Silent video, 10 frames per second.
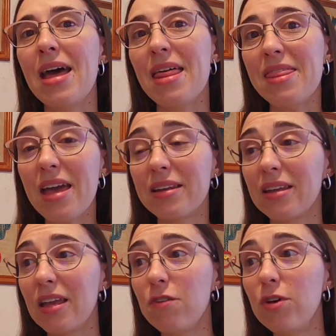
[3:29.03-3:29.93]
Then,
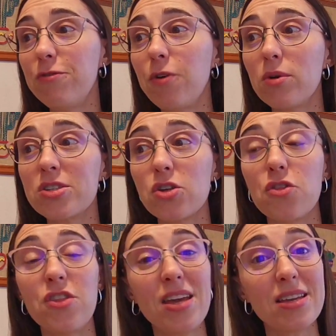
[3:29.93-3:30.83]
if we focus on
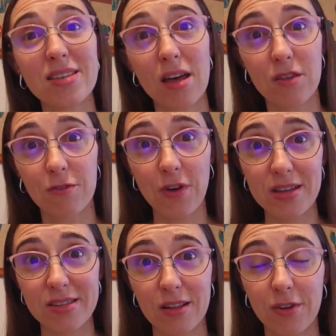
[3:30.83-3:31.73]
this other
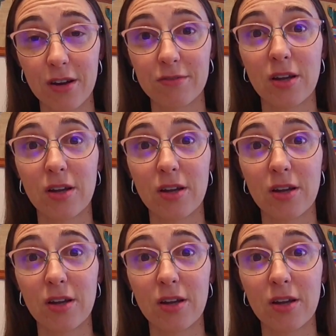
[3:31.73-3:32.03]
phrasal verb,